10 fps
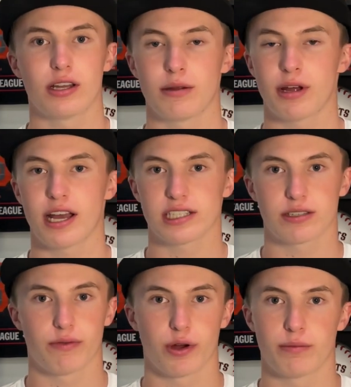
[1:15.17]
I'm not
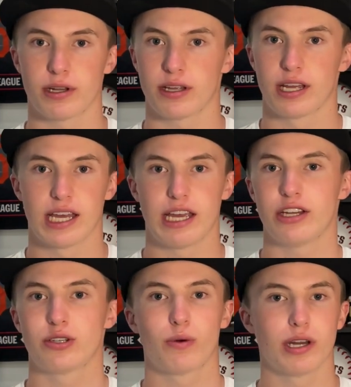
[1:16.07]
asking for him to
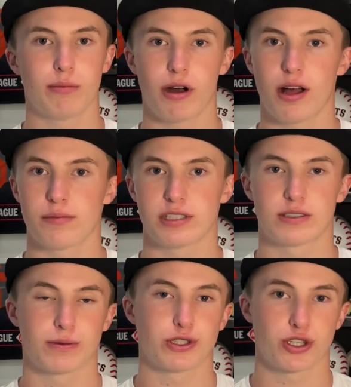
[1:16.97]
hit 20 bombs in
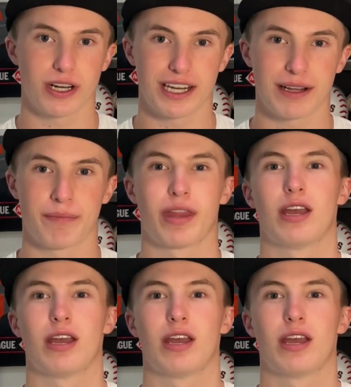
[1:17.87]
spring training.